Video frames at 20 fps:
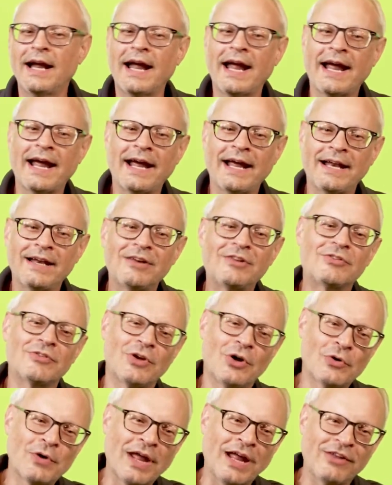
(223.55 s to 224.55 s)
And
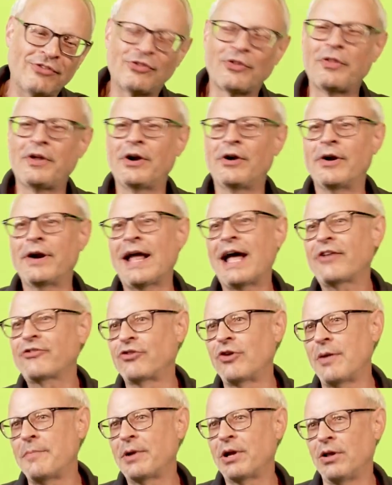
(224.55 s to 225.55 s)
okay, so they're an
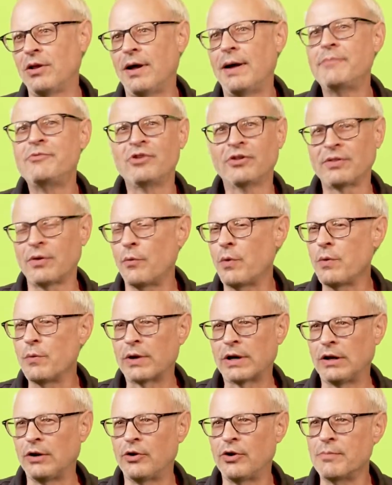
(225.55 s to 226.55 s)
astronomical object that we
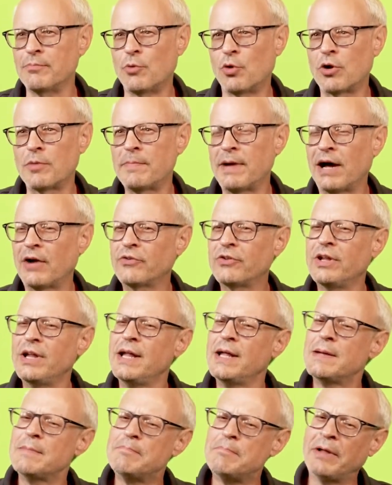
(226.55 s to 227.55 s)
want to learn more about,
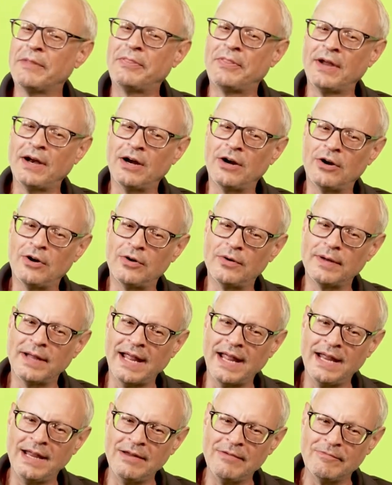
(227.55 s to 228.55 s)
but they're
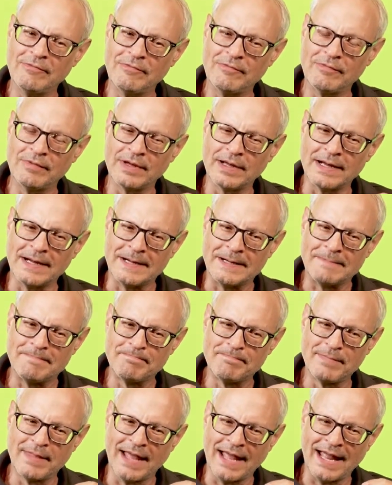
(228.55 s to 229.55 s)
a, uh,
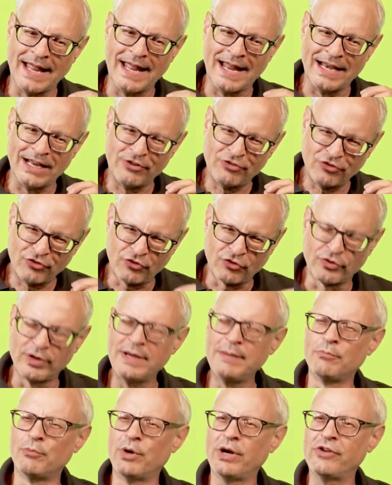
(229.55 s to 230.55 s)
an
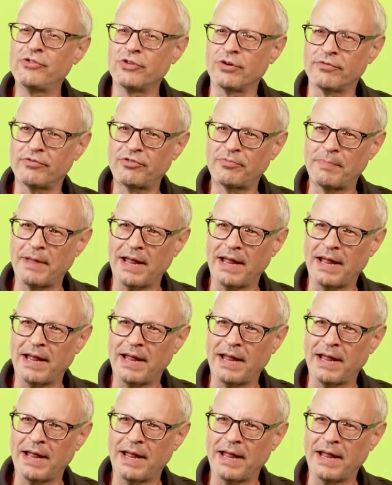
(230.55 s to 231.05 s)
extreme region of